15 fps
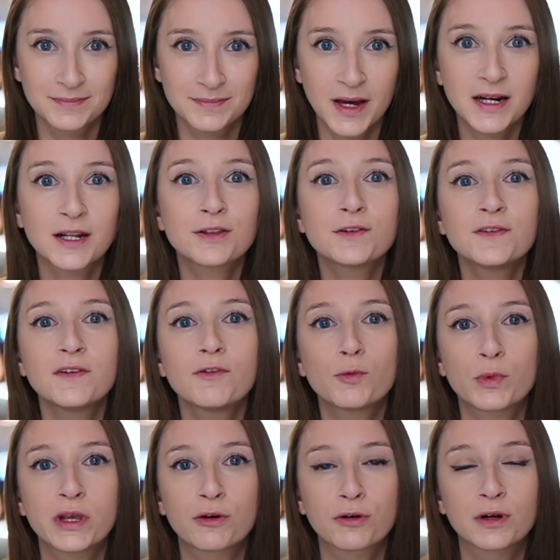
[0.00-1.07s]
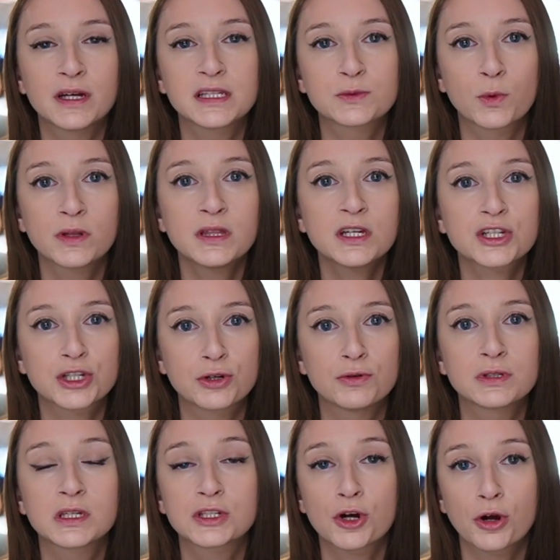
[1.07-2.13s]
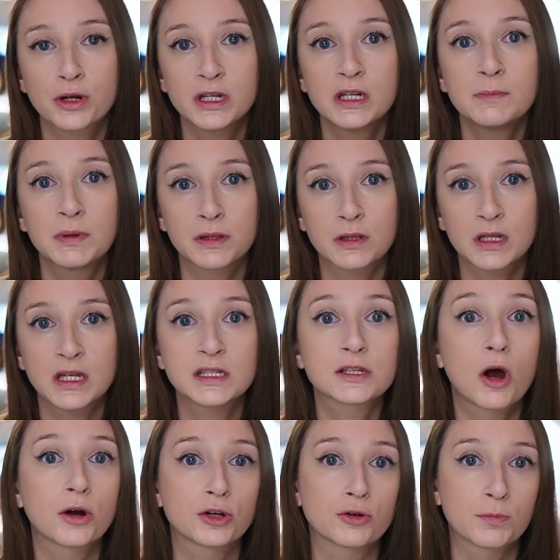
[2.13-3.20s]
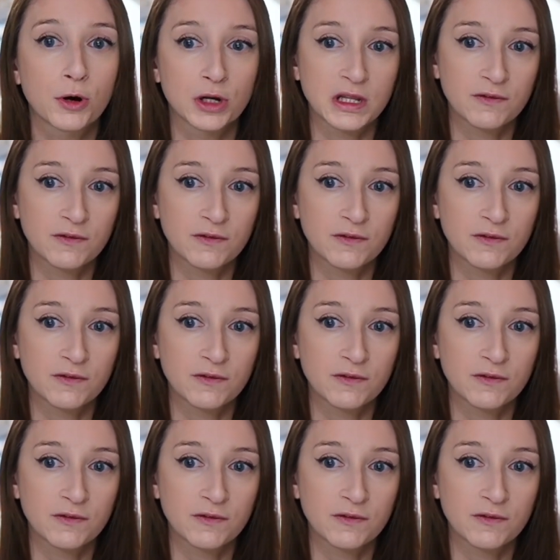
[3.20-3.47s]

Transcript: Another favorite WeakAura is one that shows targeted abilities on your party